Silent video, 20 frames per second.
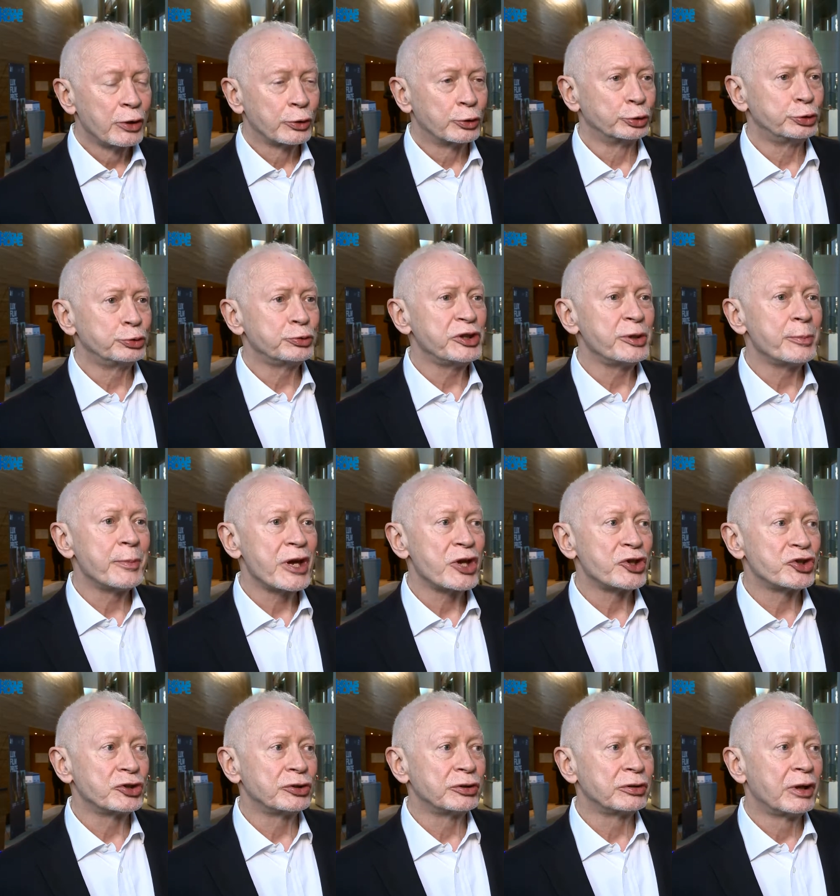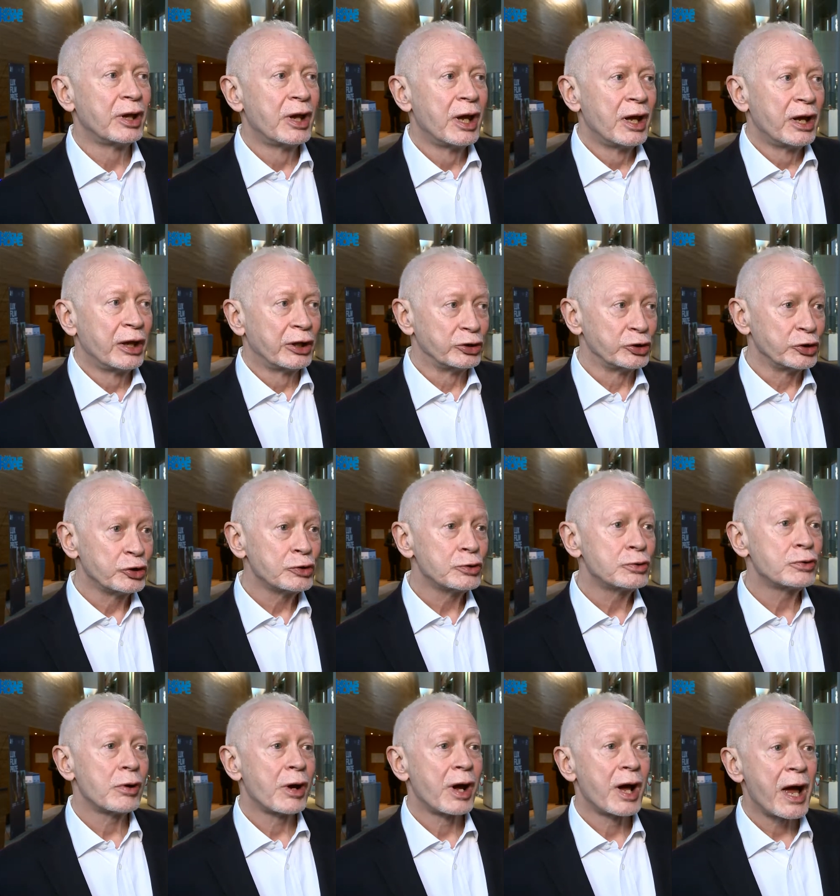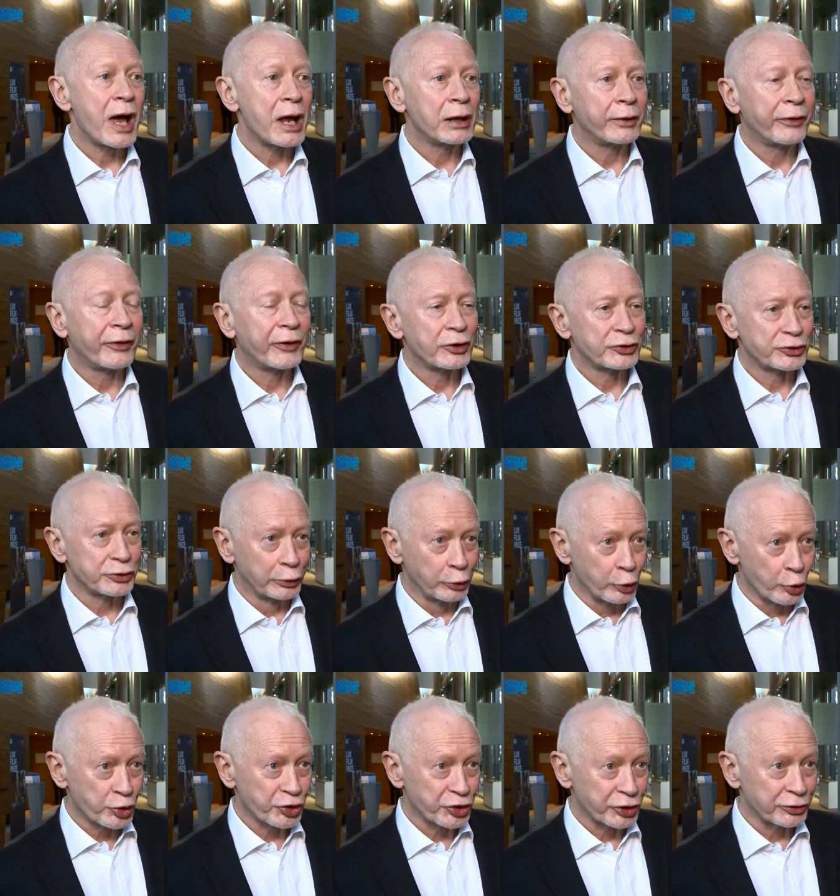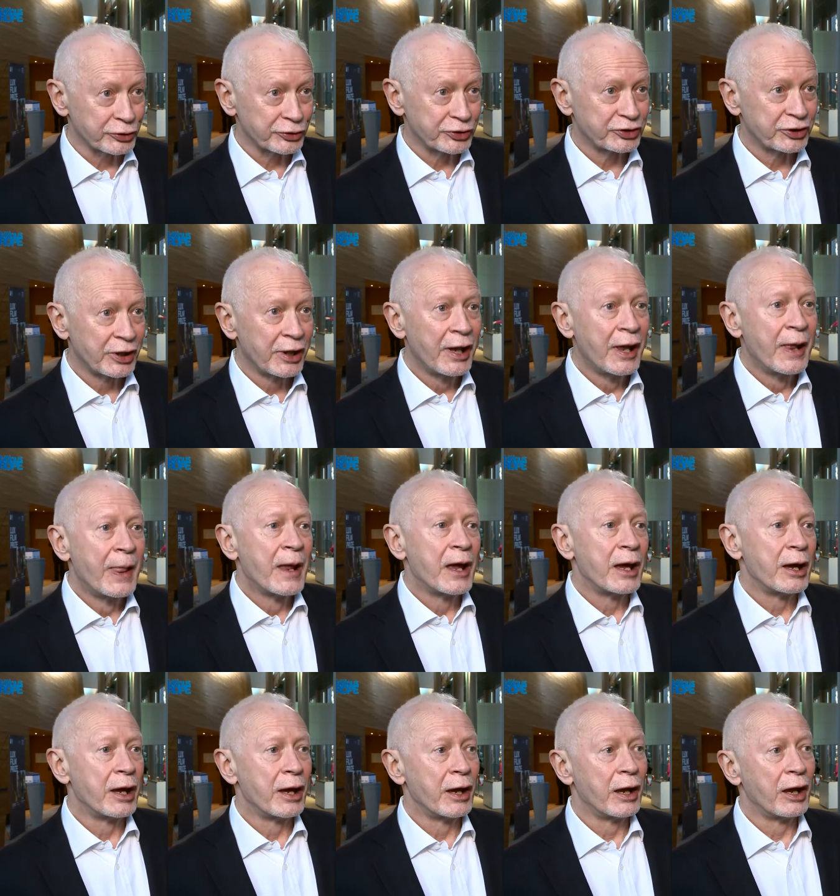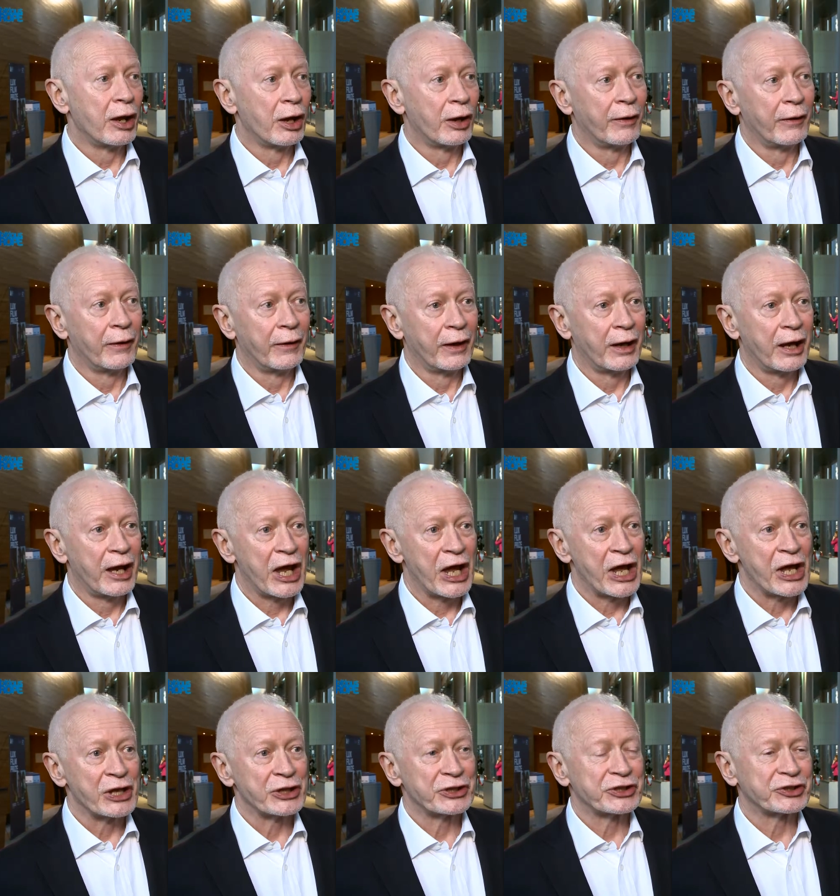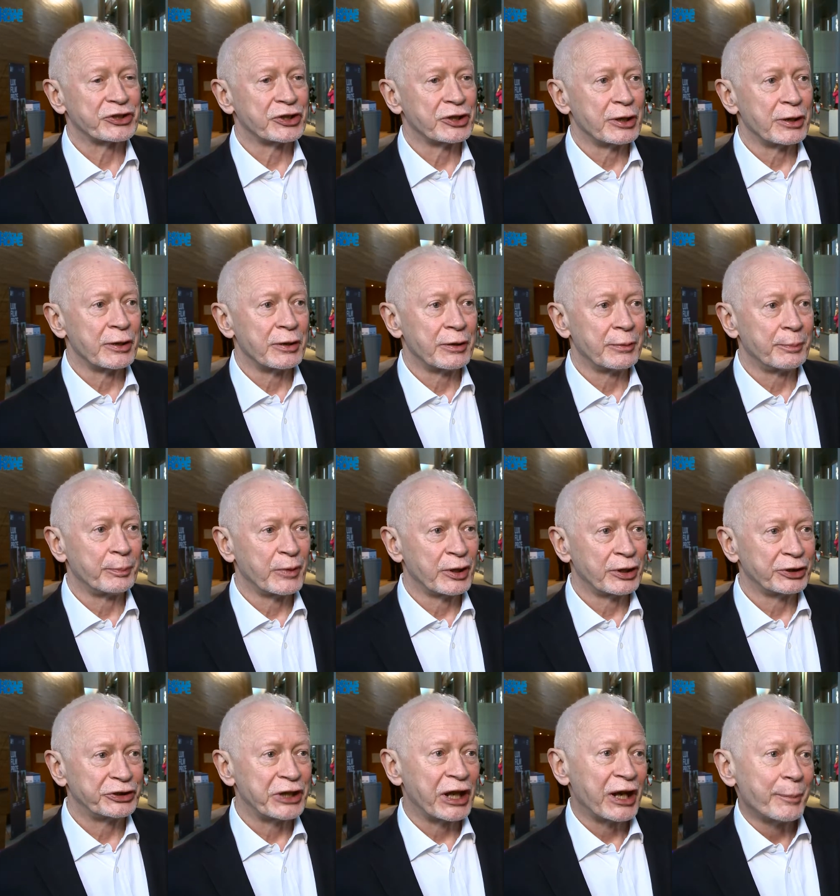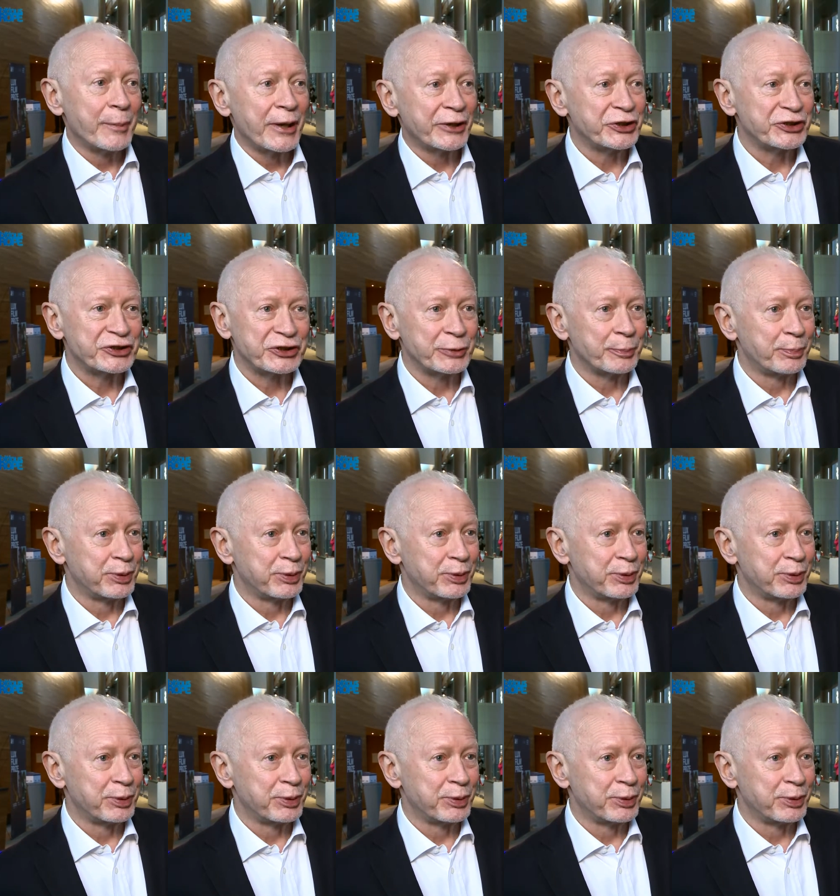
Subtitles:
Could you imagine new health solutions as telemedicine